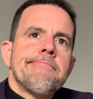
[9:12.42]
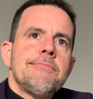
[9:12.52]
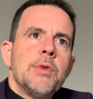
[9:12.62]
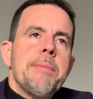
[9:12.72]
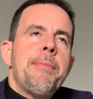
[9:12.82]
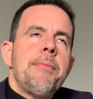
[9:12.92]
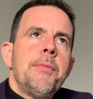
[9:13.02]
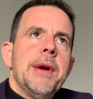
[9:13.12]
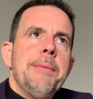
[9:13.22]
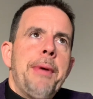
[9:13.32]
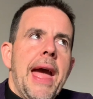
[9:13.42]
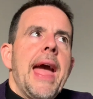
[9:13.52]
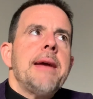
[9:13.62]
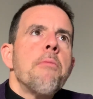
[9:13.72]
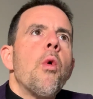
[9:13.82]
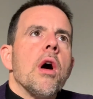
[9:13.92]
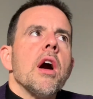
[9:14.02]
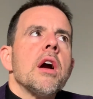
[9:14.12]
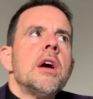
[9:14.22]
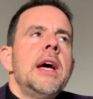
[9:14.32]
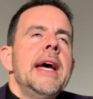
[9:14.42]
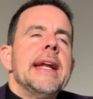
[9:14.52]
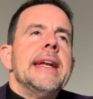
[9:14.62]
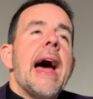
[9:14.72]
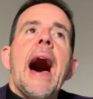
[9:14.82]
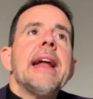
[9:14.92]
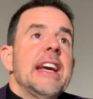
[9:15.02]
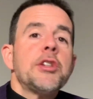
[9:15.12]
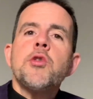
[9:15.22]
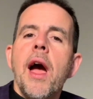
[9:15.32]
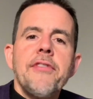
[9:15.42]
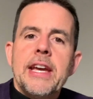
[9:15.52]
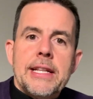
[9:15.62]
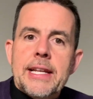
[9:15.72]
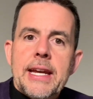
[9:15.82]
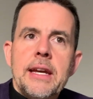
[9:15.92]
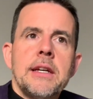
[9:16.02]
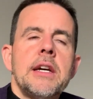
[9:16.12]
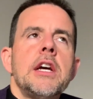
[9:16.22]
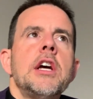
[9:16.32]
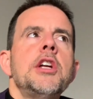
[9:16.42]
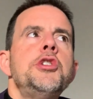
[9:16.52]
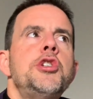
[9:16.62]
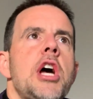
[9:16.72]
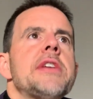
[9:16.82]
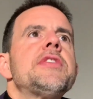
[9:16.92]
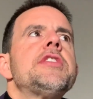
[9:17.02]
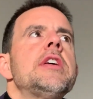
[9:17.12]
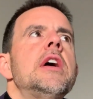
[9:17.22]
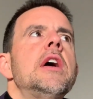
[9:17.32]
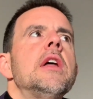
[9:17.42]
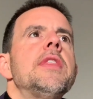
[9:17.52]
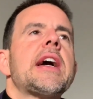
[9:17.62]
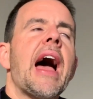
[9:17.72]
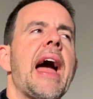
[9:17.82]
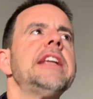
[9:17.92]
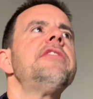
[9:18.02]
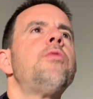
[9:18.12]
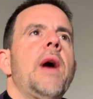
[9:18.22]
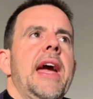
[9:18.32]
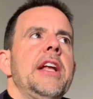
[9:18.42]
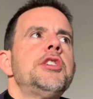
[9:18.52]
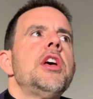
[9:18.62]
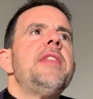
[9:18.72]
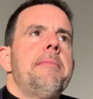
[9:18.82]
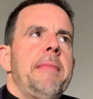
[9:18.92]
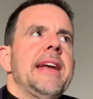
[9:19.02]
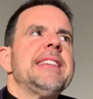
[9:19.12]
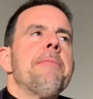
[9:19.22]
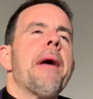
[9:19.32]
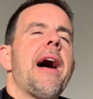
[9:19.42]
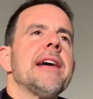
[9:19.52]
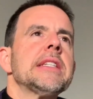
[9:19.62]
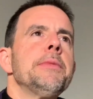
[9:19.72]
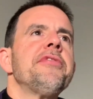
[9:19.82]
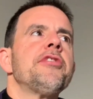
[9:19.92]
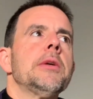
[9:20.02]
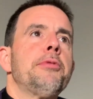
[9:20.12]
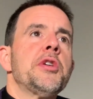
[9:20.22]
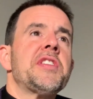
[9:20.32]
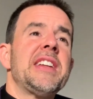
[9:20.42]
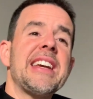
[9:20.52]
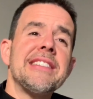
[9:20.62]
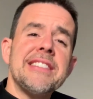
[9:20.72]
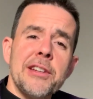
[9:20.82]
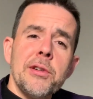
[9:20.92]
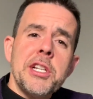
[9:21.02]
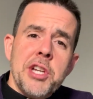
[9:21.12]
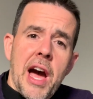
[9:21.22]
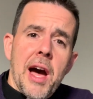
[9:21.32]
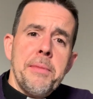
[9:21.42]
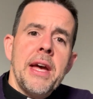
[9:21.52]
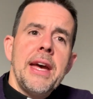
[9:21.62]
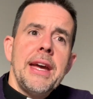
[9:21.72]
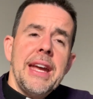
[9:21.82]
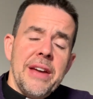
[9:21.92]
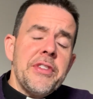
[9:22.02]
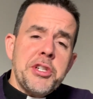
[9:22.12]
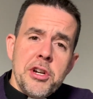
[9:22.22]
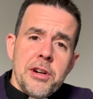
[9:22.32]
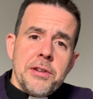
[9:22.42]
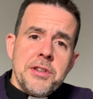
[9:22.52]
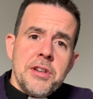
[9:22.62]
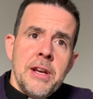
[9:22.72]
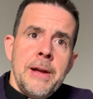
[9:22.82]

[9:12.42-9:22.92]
We pay more, not extravagantly, just the kind of wage that makes it possible for a person to consider a job in the church.